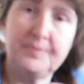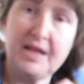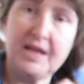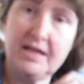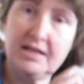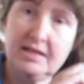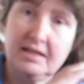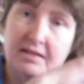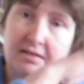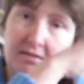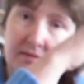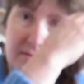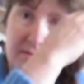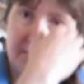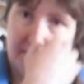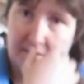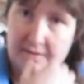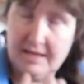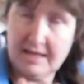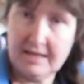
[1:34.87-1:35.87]
I can
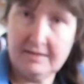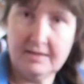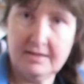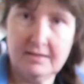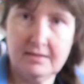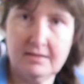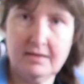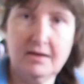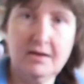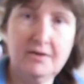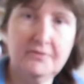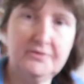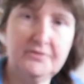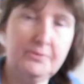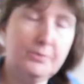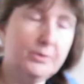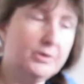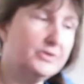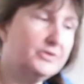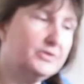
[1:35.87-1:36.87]
then
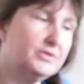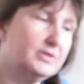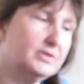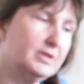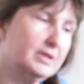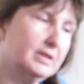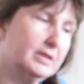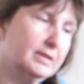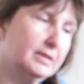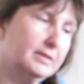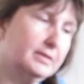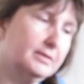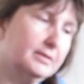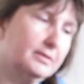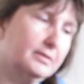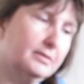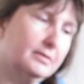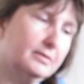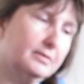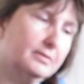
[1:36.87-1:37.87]
afterwards
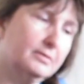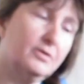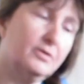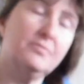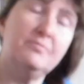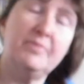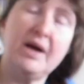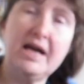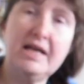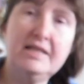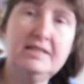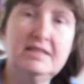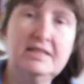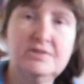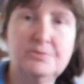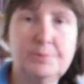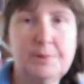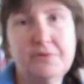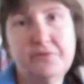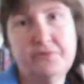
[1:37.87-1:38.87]
combine
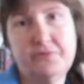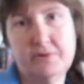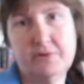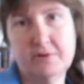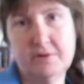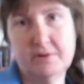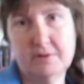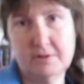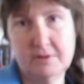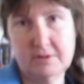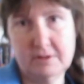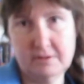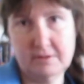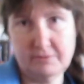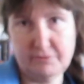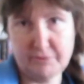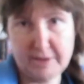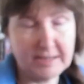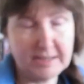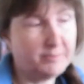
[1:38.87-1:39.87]
it with a
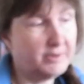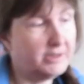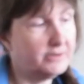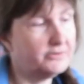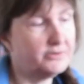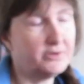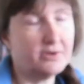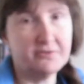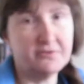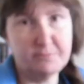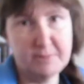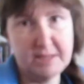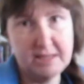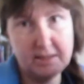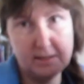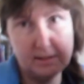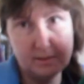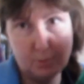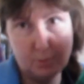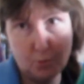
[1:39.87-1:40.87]
fragment of
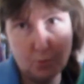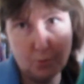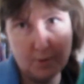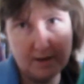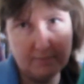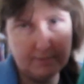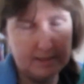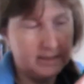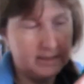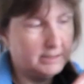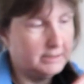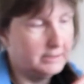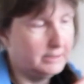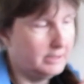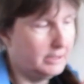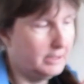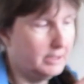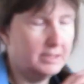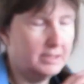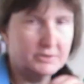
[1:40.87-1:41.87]
me wearing.
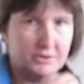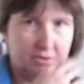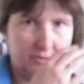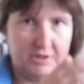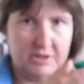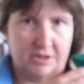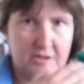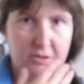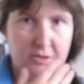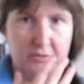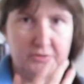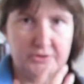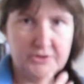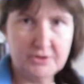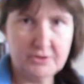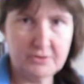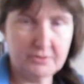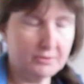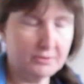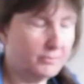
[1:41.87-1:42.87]
So it's a more
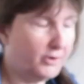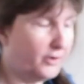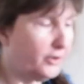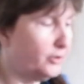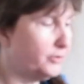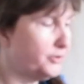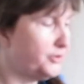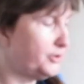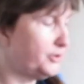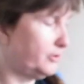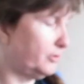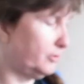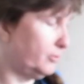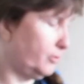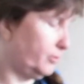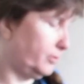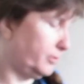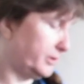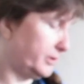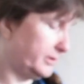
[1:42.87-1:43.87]
logical
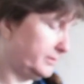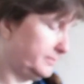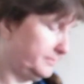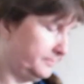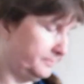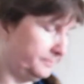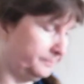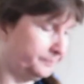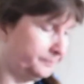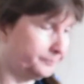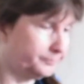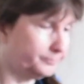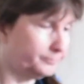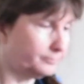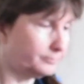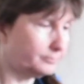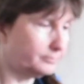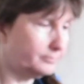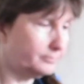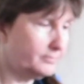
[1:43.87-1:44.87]
order.
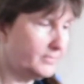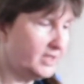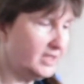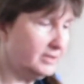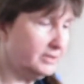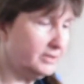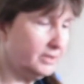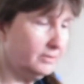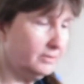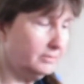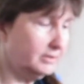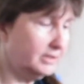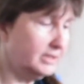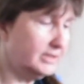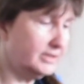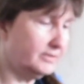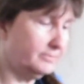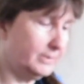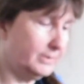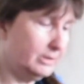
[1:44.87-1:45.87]
So
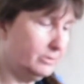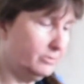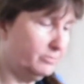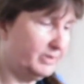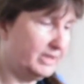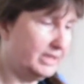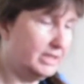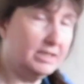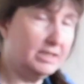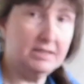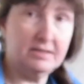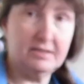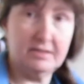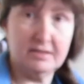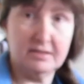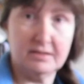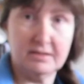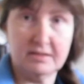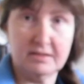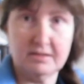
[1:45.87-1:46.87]
this will be
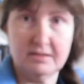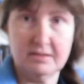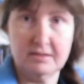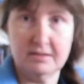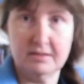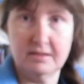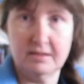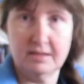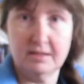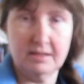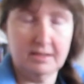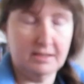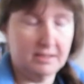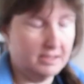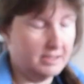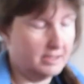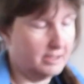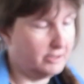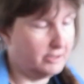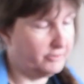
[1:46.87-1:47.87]
the
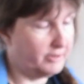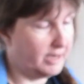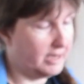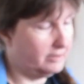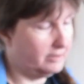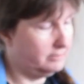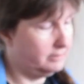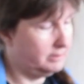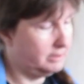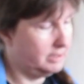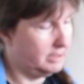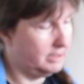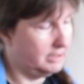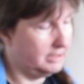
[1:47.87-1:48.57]
crown.